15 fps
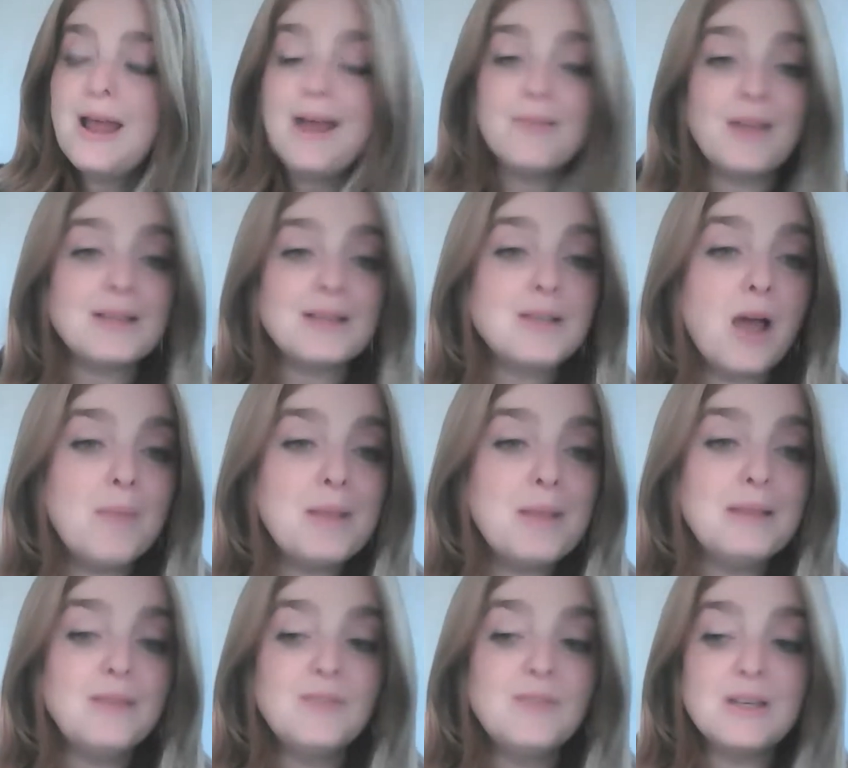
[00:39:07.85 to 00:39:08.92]
At that time, he
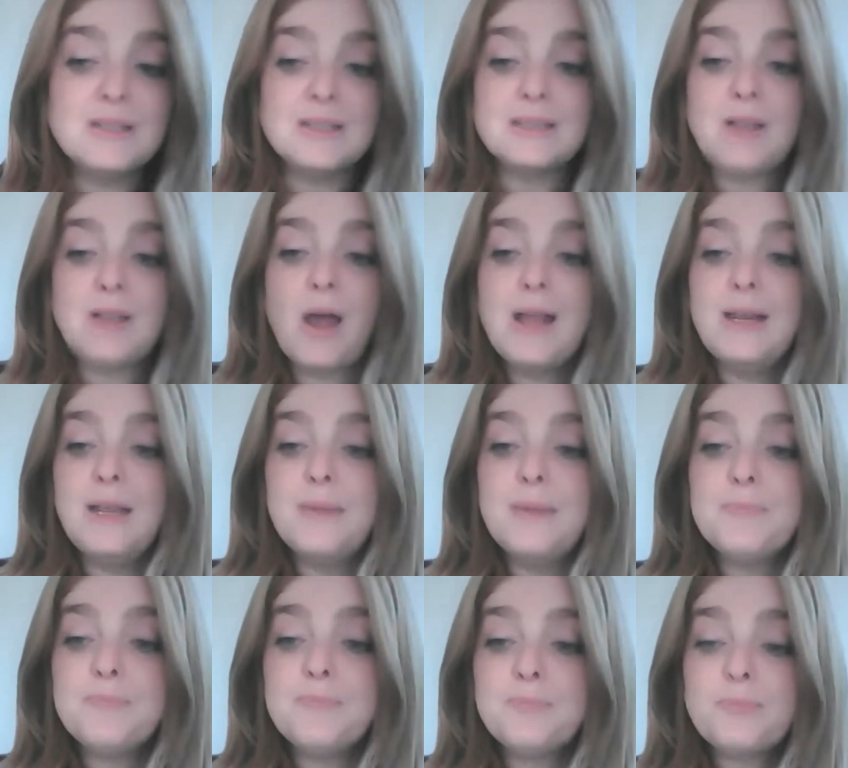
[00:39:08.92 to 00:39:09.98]
lived in a
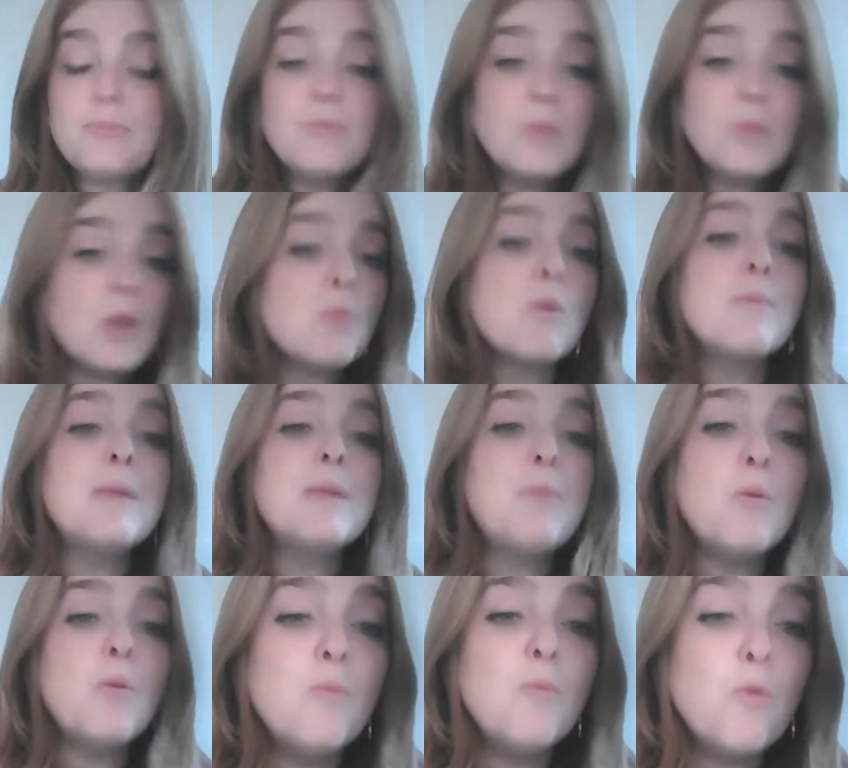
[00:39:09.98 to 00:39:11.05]
society where
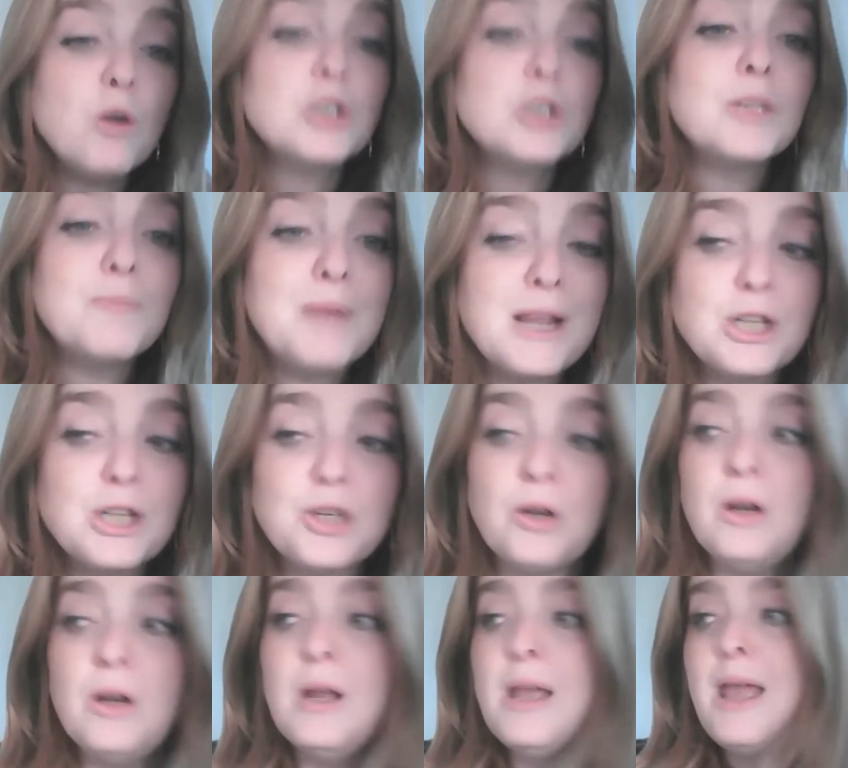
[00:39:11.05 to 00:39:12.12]
people worship
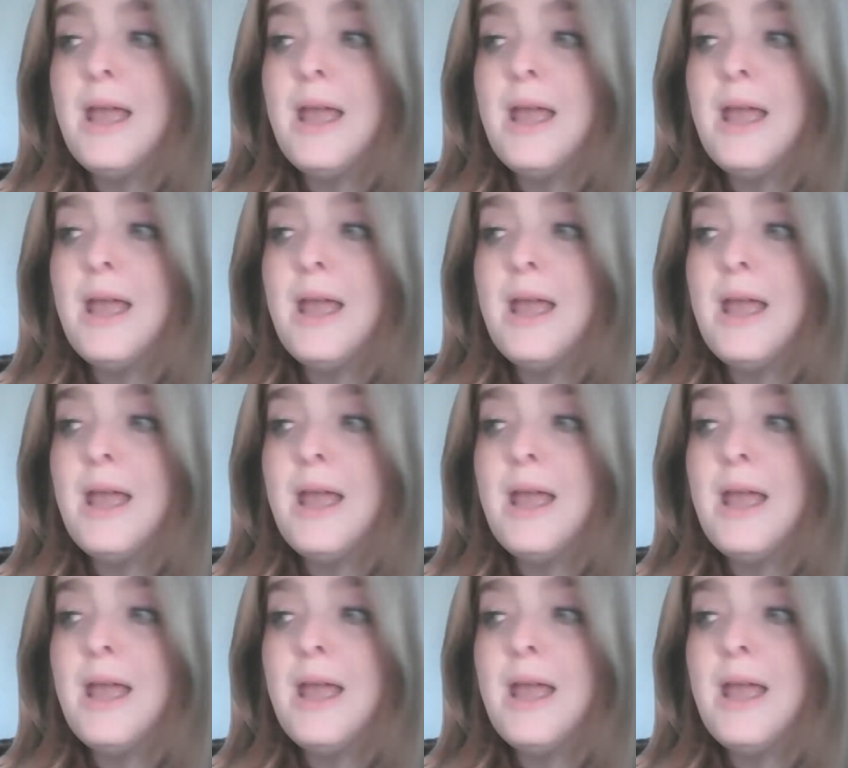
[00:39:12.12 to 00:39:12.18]
nature,